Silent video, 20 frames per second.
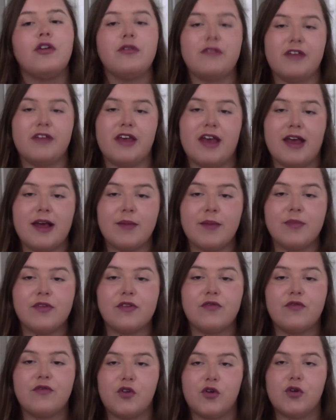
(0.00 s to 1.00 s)
tips
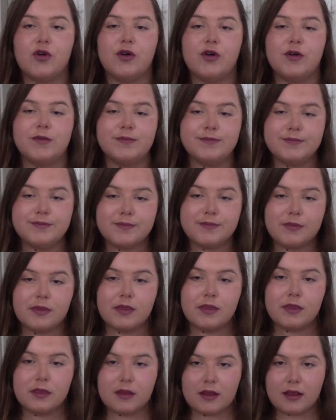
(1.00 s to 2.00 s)
for
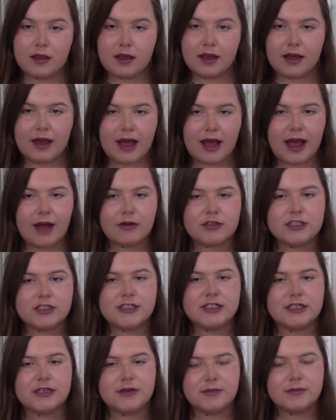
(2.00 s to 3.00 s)
how to
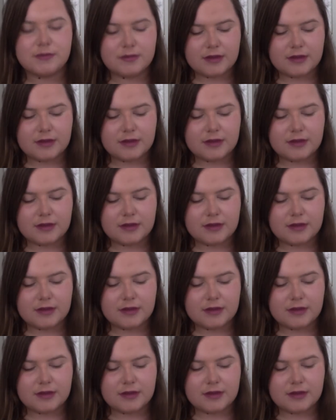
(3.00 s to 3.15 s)
do